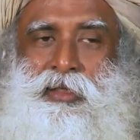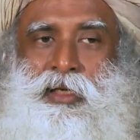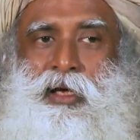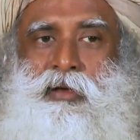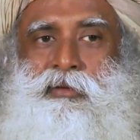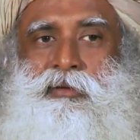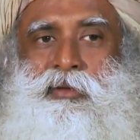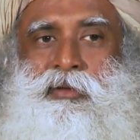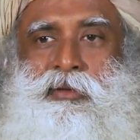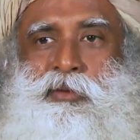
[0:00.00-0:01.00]
right
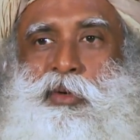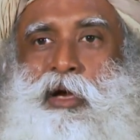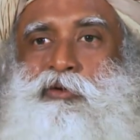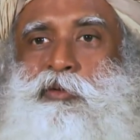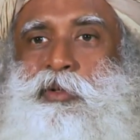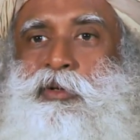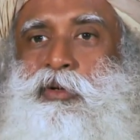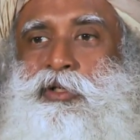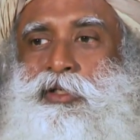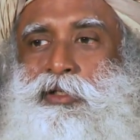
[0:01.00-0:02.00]
now, you have to be
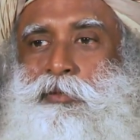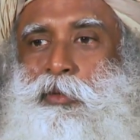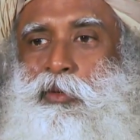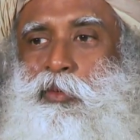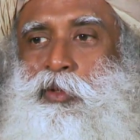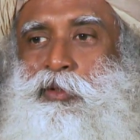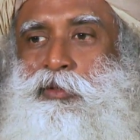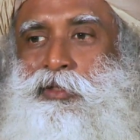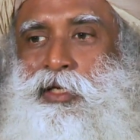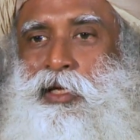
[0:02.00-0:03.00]
cautious about what
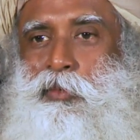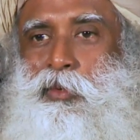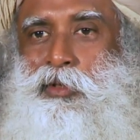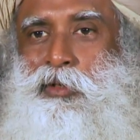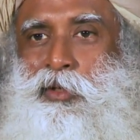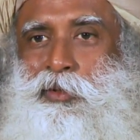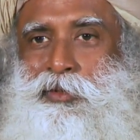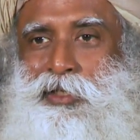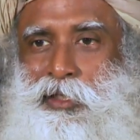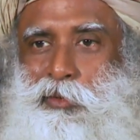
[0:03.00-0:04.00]
to say and what not
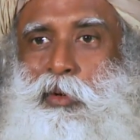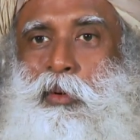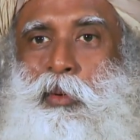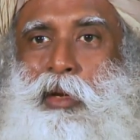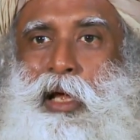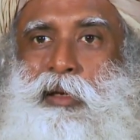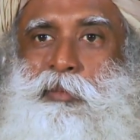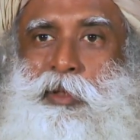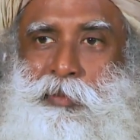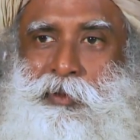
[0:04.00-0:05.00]
to say to a whole lot
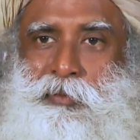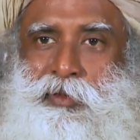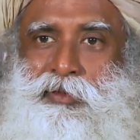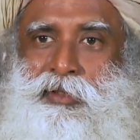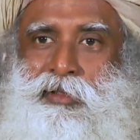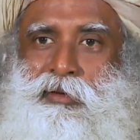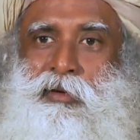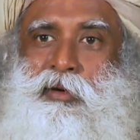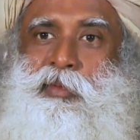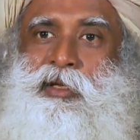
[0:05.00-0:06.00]
of people because they're
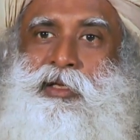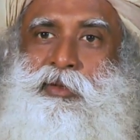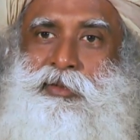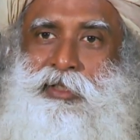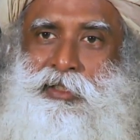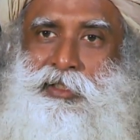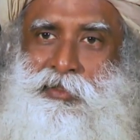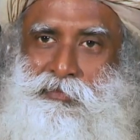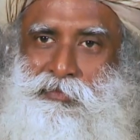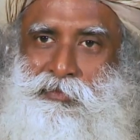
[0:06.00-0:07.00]
horribly
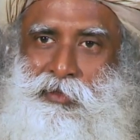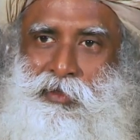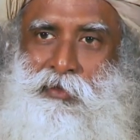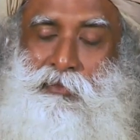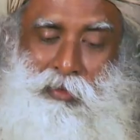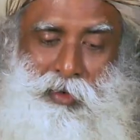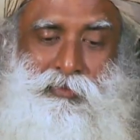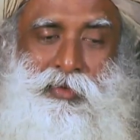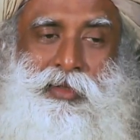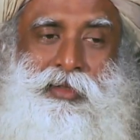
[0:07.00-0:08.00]
ego-sensitive. For
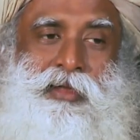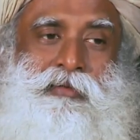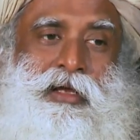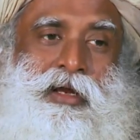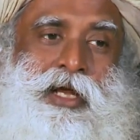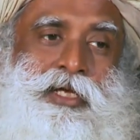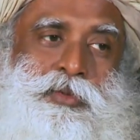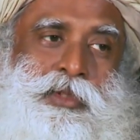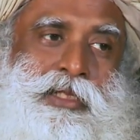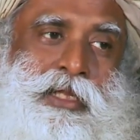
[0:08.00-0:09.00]
everything they will
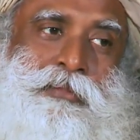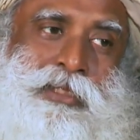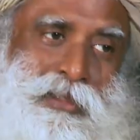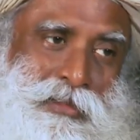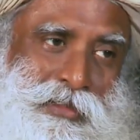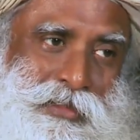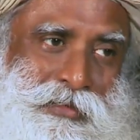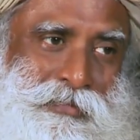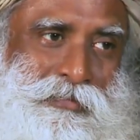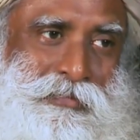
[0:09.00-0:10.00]
crash within
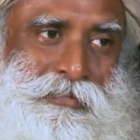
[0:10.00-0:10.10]
themselves.